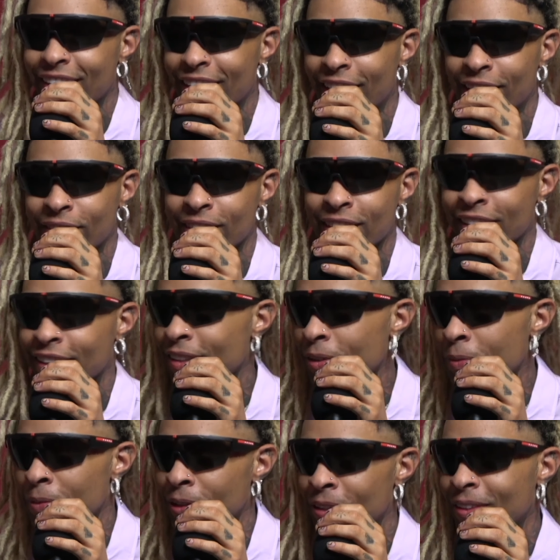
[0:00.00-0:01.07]
I don't care,
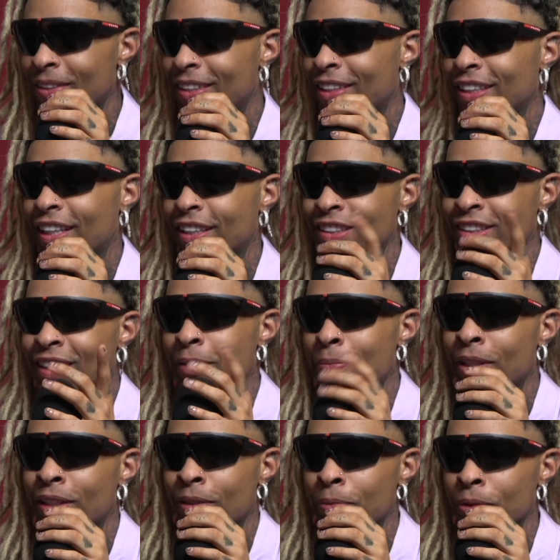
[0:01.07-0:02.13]
bro. Like I just like
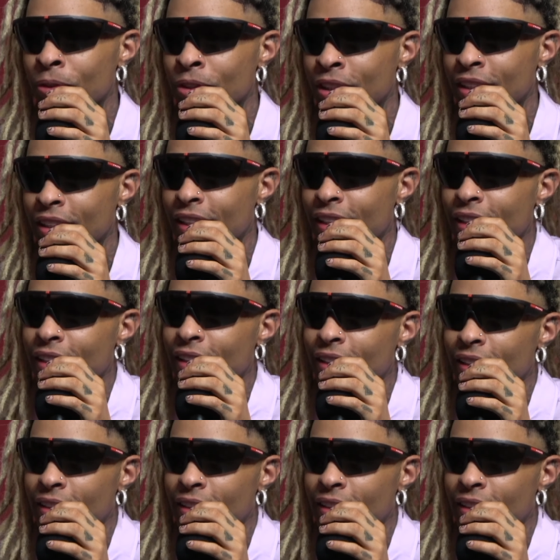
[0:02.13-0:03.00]
making music. Yeah.